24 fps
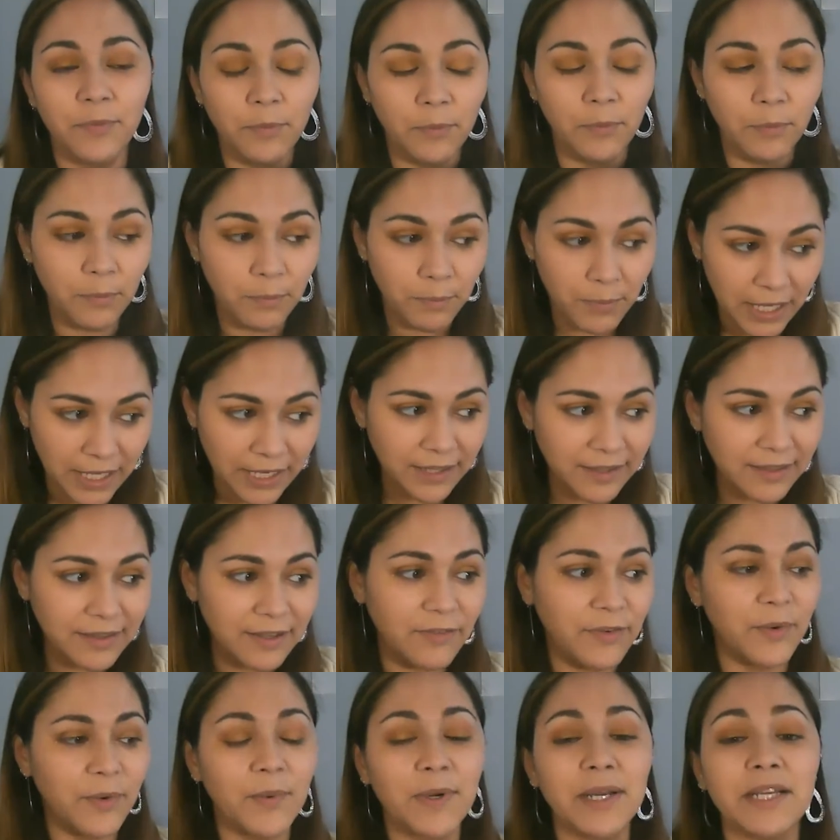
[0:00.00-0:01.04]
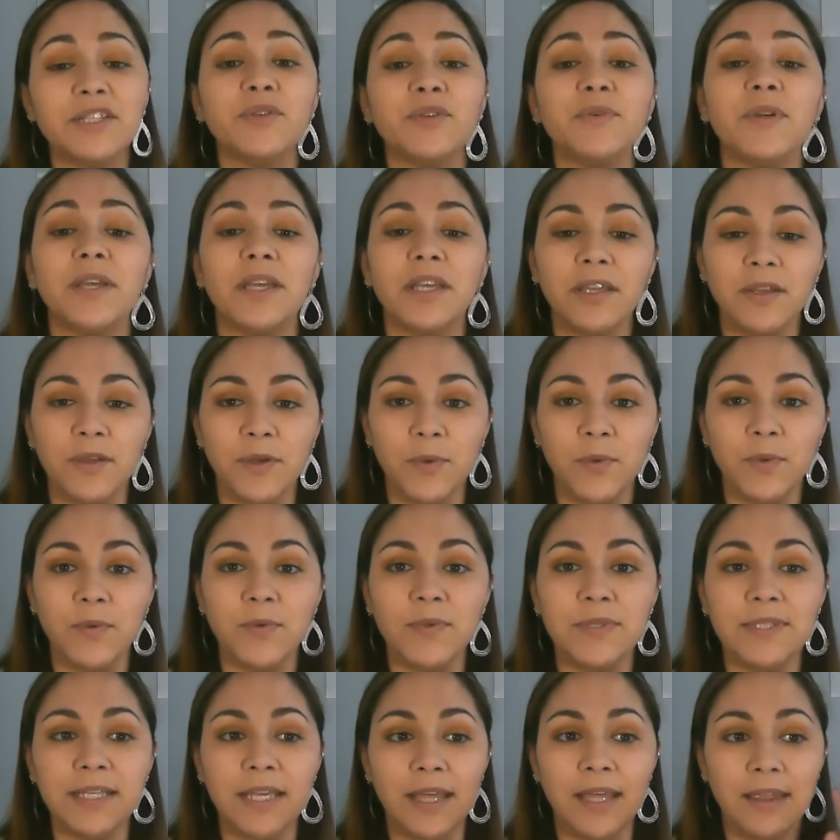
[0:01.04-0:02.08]
many different ways you can
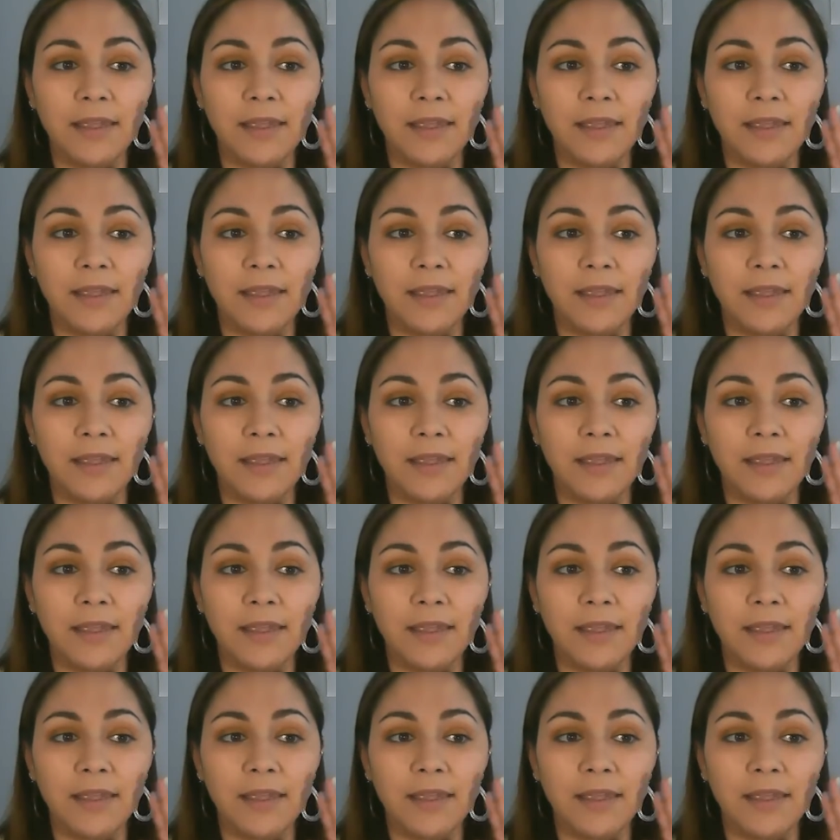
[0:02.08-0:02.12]
use